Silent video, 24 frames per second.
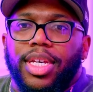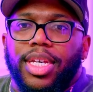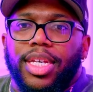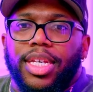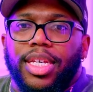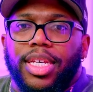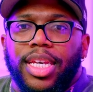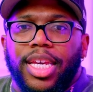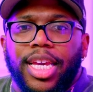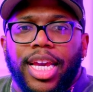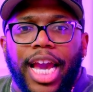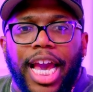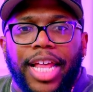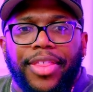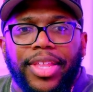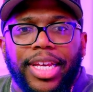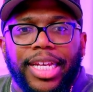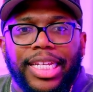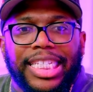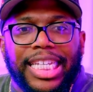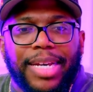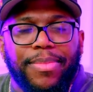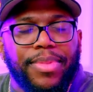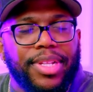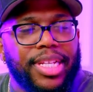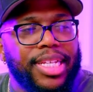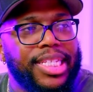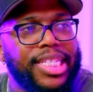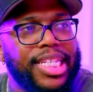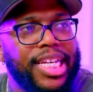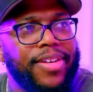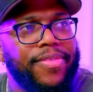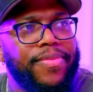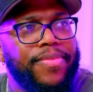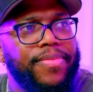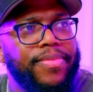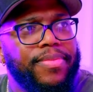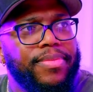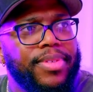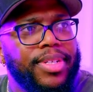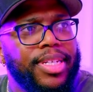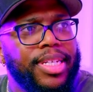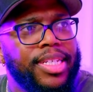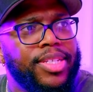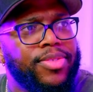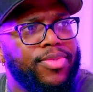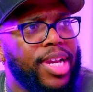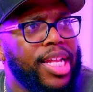Yeah, I think some of the stuff
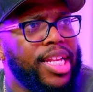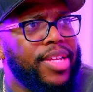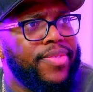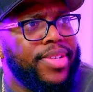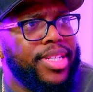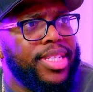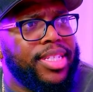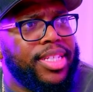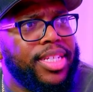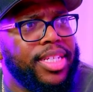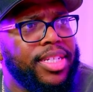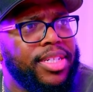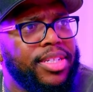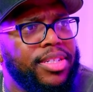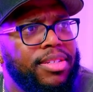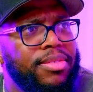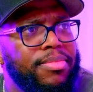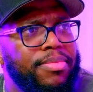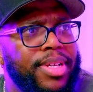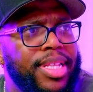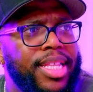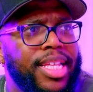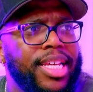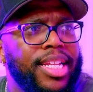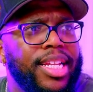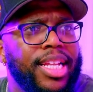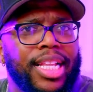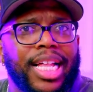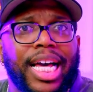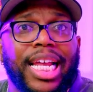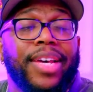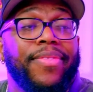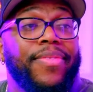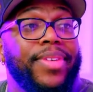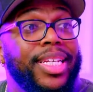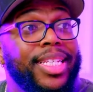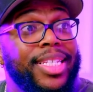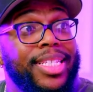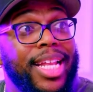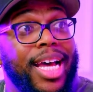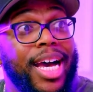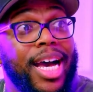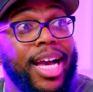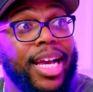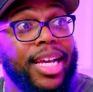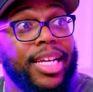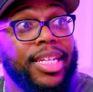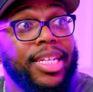is relevant still, but then a lot of it is
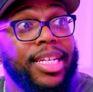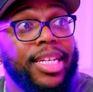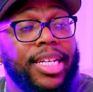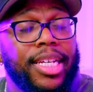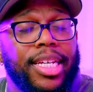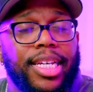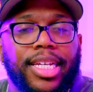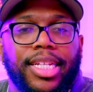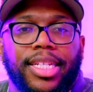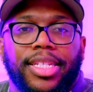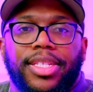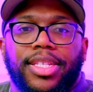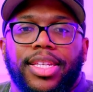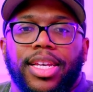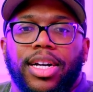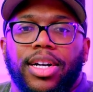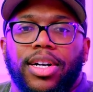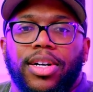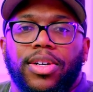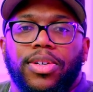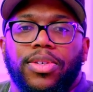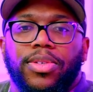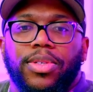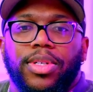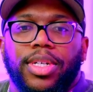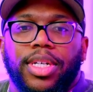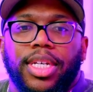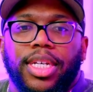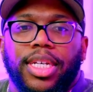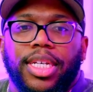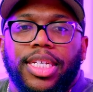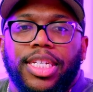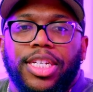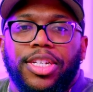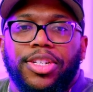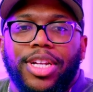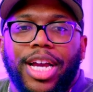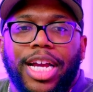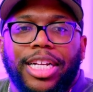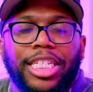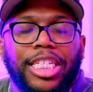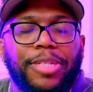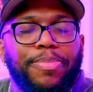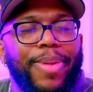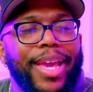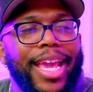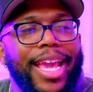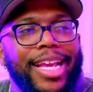not. And so you're not
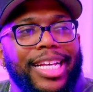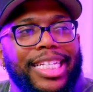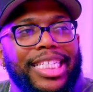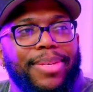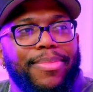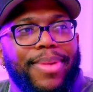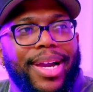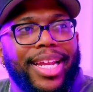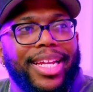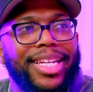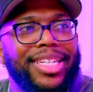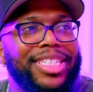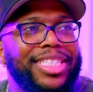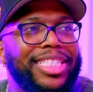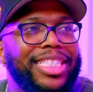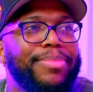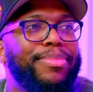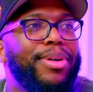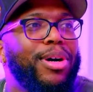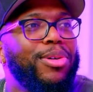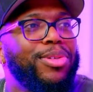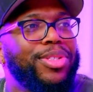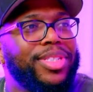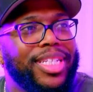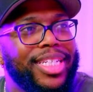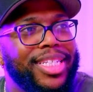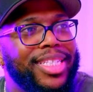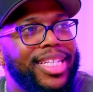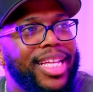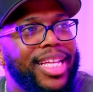just paying somebody just to post these